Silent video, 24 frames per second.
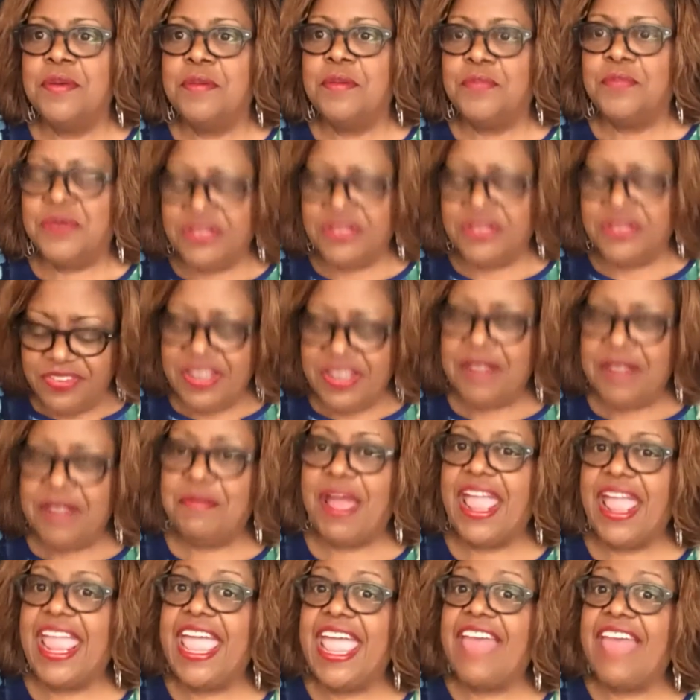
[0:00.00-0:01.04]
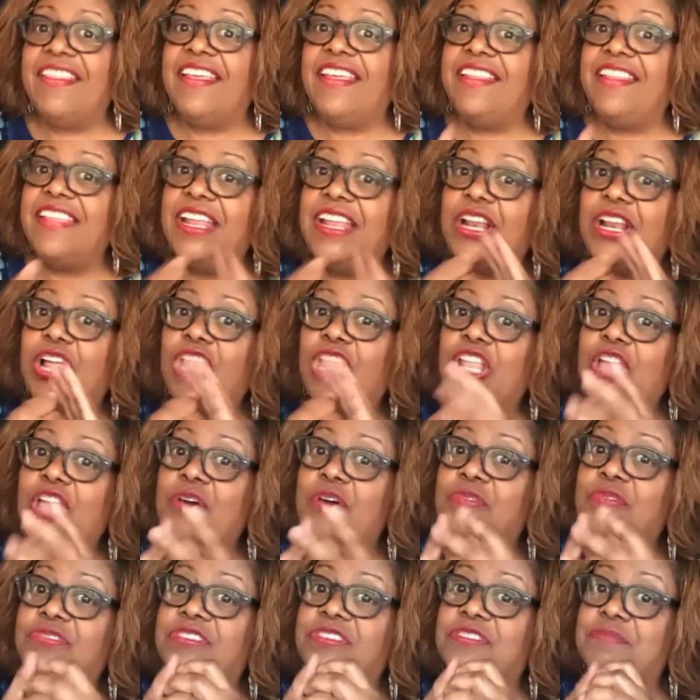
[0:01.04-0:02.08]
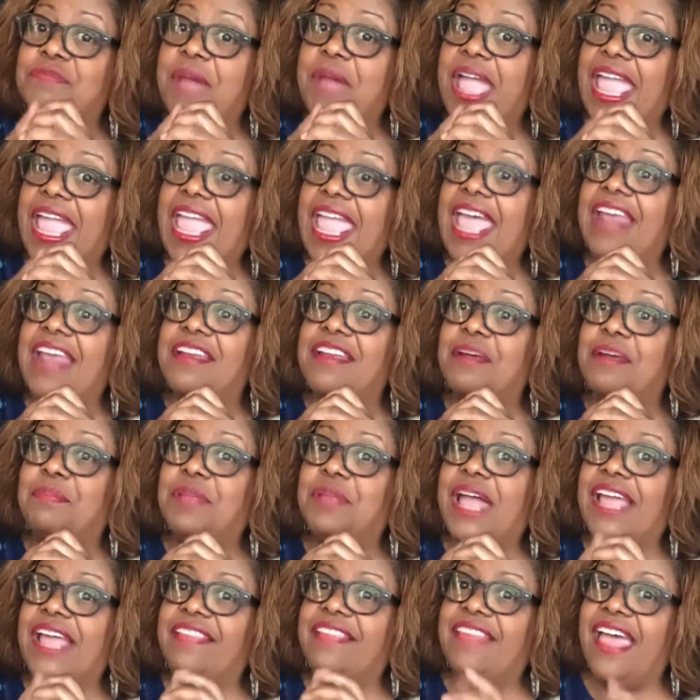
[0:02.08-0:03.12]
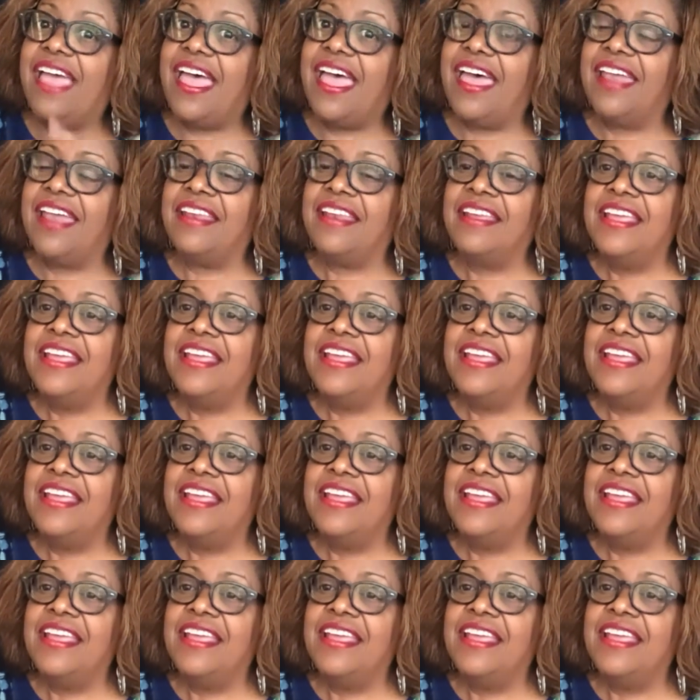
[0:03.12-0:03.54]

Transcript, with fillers: puts it in my hand, and then closes my hand up like that.